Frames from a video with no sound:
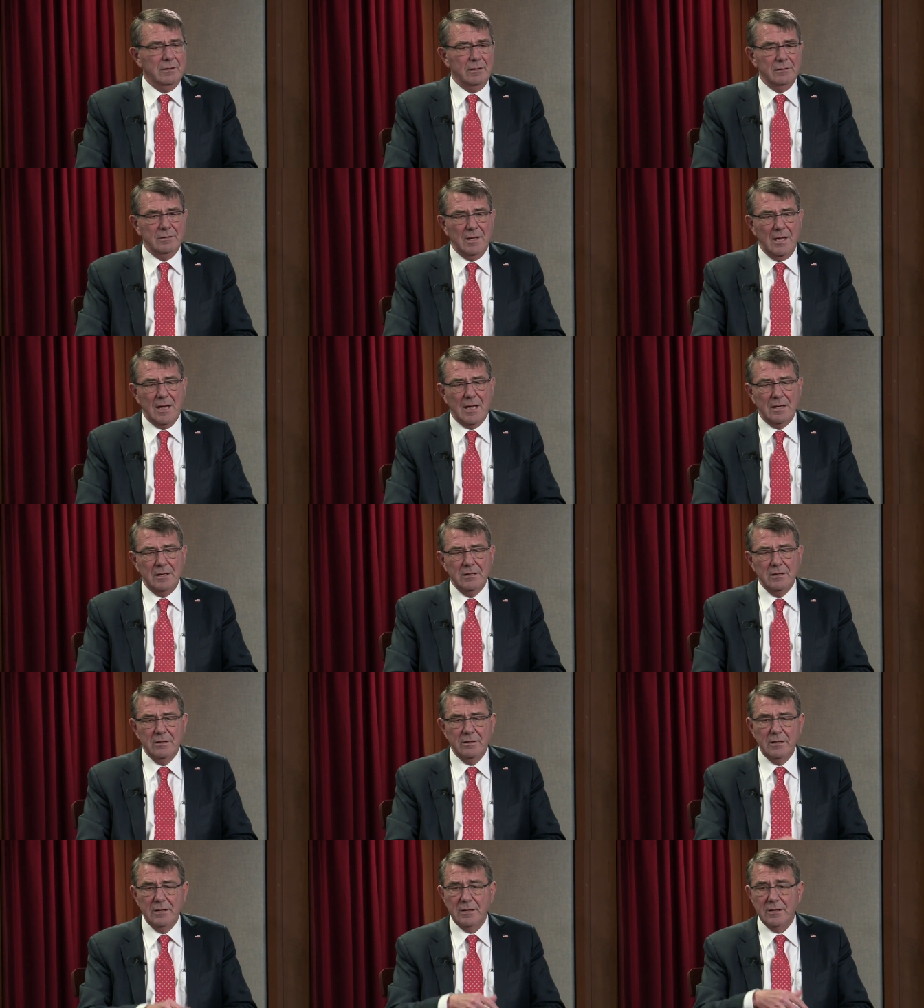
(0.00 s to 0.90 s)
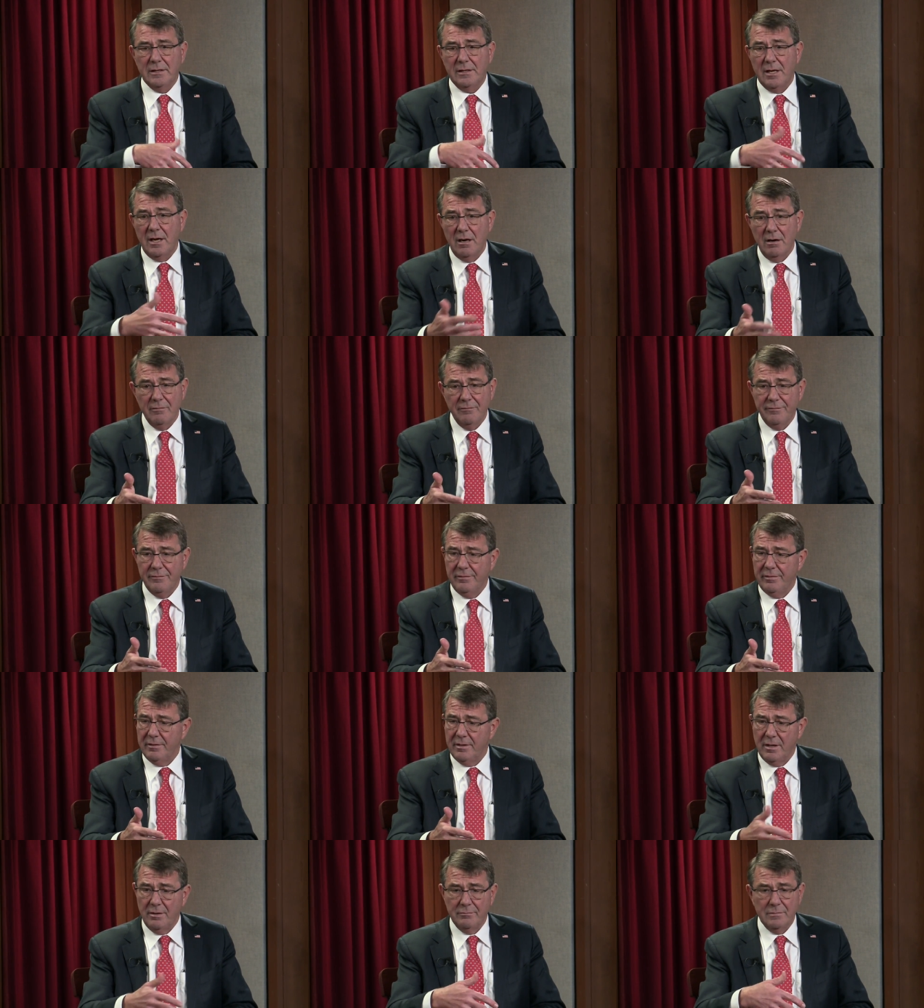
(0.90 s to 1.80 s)
than that. And you need to care
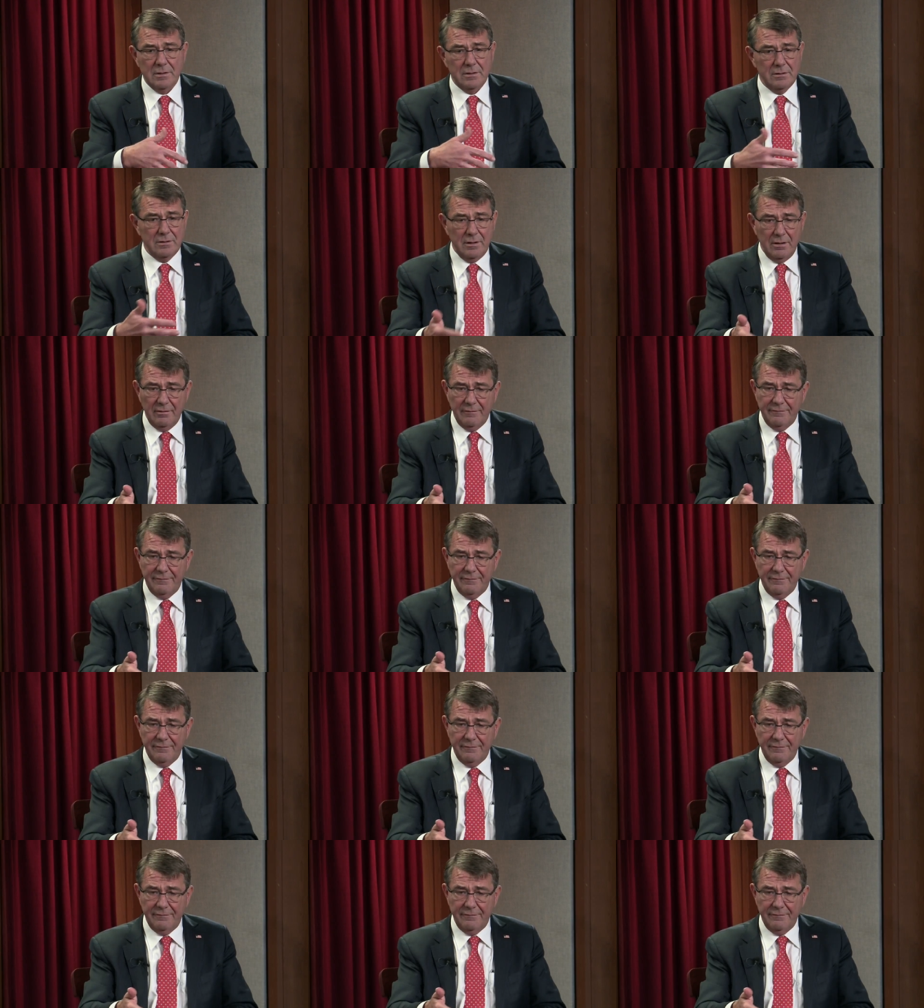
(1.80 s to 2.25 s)
for them and